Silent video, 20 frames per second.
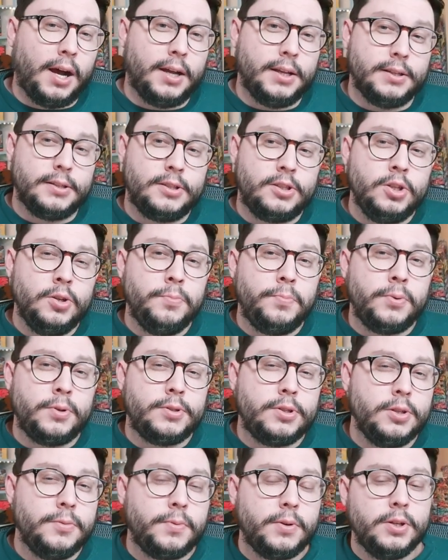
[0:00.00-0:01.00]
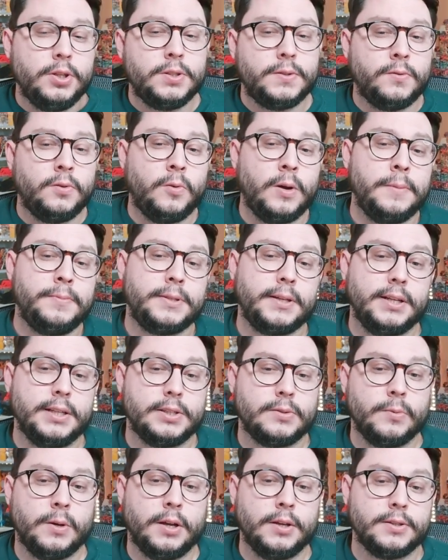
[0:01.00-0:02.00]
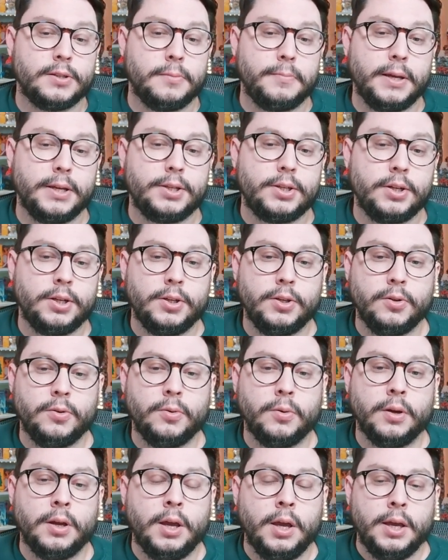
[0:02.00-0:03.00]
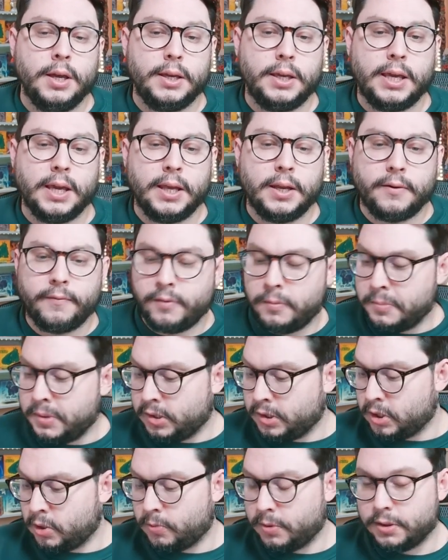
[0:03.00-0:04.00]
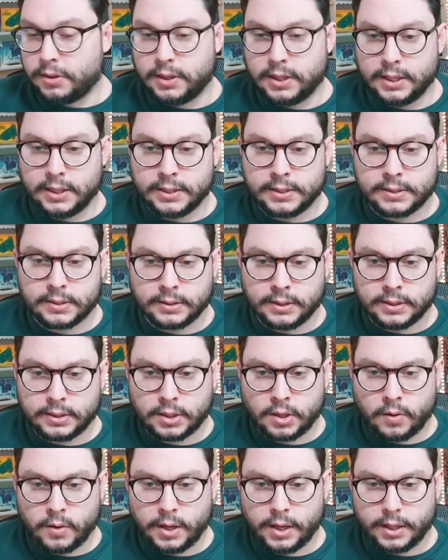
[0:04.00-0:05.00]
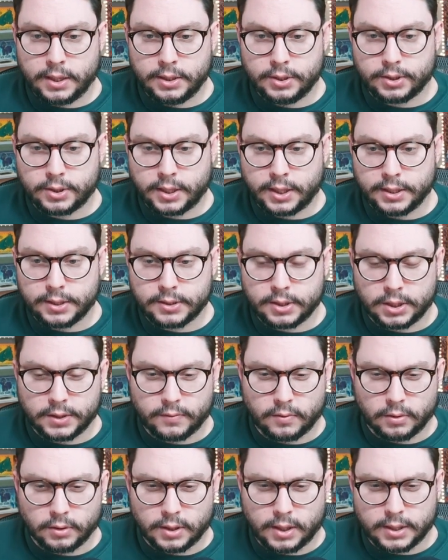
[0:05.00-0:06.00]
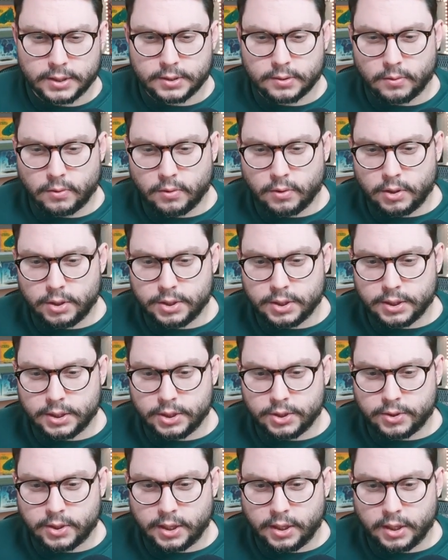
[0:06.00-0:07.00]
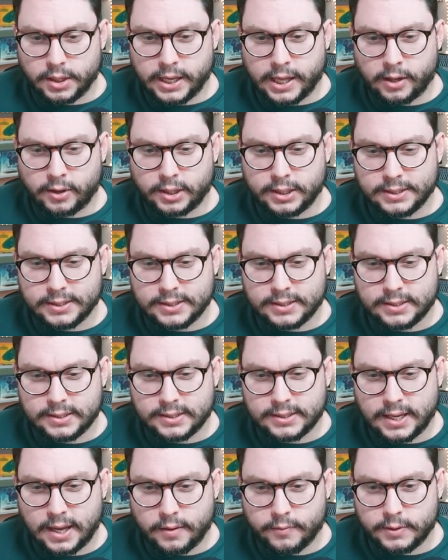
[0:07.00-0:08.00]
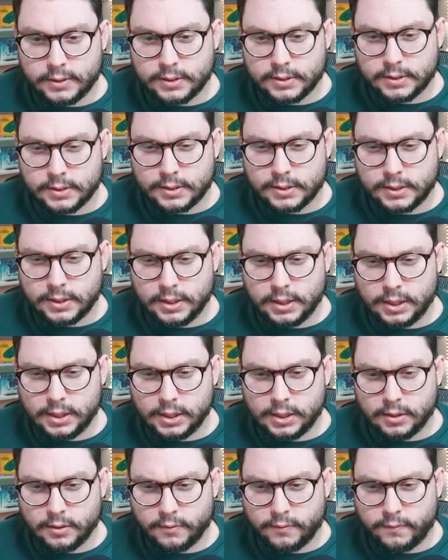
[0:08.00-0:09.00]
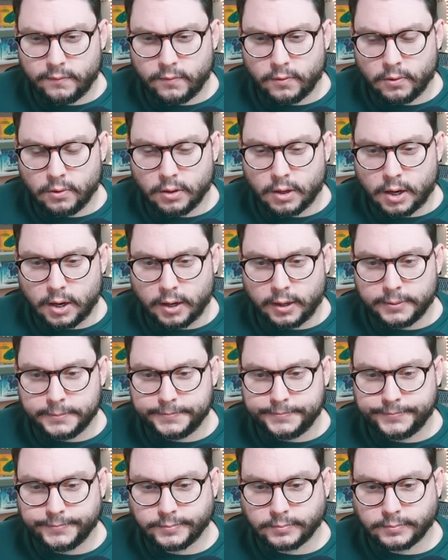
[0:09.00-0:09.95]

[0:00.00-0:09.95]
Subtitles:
Super useful website as well. So make sure you get familiar with this. Let's go ahead and try to search for Lost Origin Trainer Gallery 17 full art.